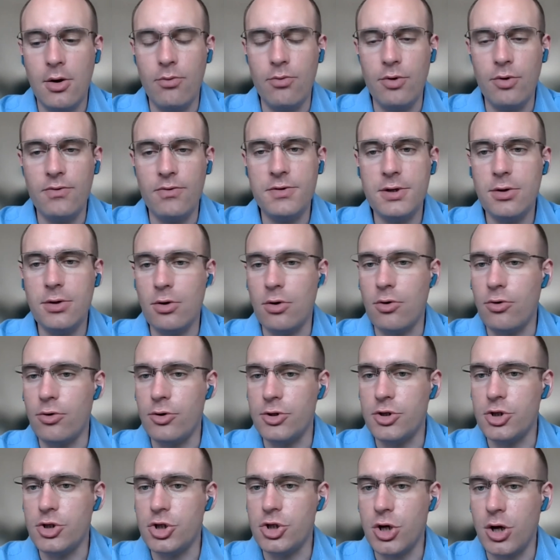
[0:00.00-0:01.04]
we've seen
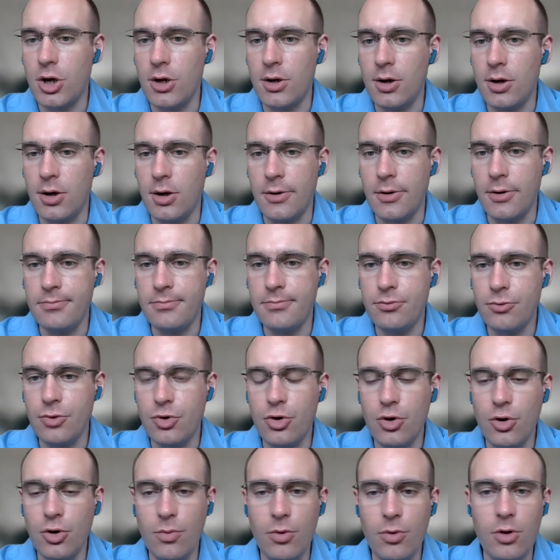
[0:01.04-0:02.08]
across China
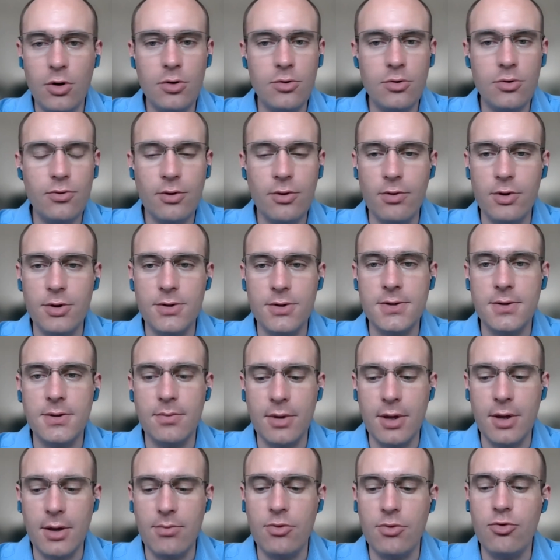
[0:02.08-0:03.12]
double to even
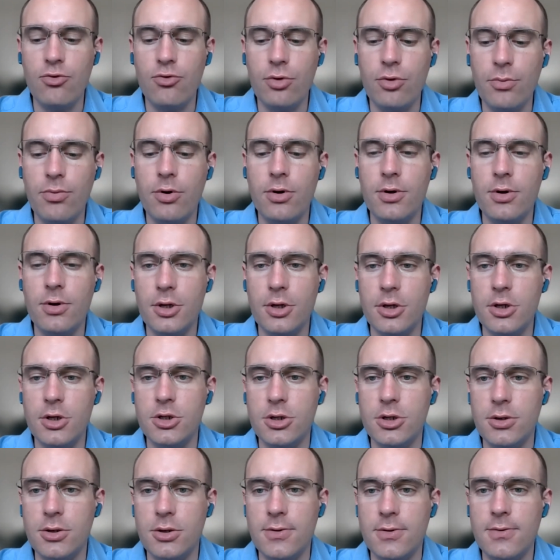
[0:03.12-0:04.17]
sometimes
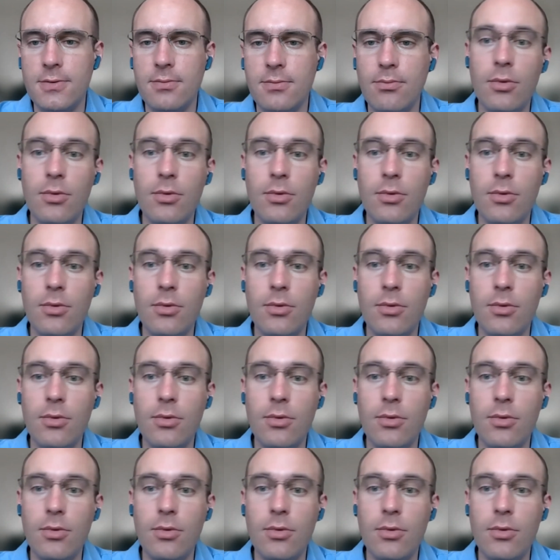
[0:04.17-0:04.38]
triple-digit